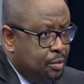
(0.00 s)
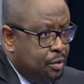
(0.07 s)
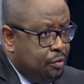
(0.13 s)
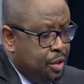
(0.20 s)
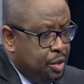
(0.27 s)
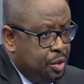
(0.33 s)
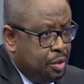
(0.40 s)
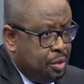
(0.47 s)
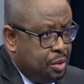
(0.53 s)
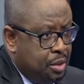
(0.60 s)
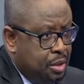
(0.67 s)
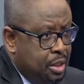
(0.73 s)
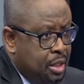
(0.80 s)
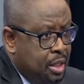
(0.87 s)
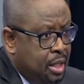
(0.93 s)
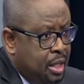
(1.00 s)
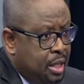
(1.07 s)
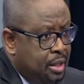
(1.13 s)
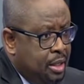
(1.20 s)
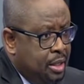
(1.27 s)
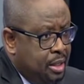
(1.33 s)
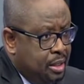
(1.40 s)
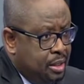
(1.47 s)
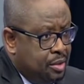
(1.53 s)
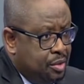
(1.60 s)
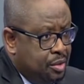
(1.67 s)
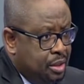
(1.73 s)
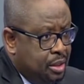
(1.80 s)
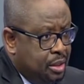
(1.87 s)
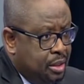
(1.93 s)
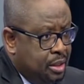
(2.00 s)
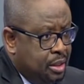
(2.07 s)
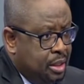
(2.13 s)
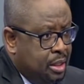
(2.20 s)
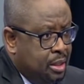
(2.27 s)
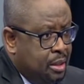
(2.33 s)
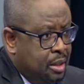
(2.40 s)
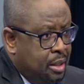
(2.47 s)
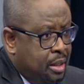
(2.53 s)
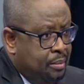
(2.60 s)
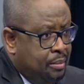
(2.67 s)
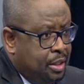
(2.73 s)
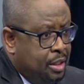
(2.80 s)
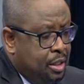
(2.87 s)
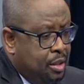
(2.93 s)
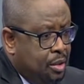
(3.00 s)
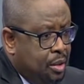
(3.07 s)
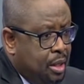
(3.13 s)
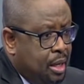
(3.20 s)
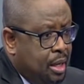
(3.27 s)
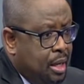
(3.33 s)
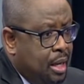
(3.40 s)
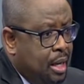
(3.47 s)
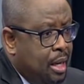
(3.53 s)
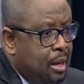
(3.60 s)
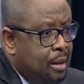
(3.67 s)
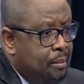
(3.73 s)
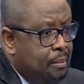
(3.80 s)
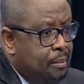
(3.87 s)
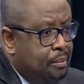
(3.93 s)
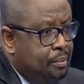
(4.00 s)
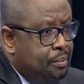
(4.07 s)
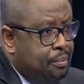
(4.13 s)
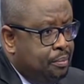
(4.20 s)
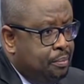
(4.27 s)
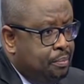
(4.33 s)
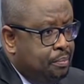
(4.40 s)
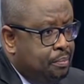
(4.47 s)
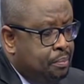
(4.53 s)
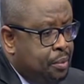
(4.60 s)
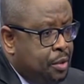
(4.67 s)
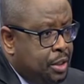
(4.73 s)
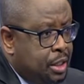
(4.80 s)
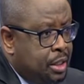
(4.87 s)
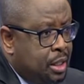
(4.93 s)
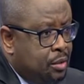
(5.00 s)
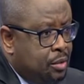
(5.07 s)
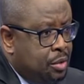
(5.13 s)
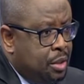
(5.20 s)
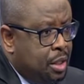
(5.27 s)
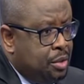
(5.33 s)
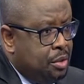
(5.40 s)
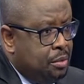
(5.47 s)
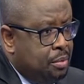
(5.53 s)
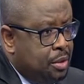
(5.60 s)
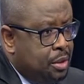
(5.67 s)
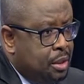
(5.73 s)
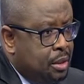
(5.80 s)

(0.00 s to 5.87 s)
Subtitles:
professionals in the industry, in particular project and construction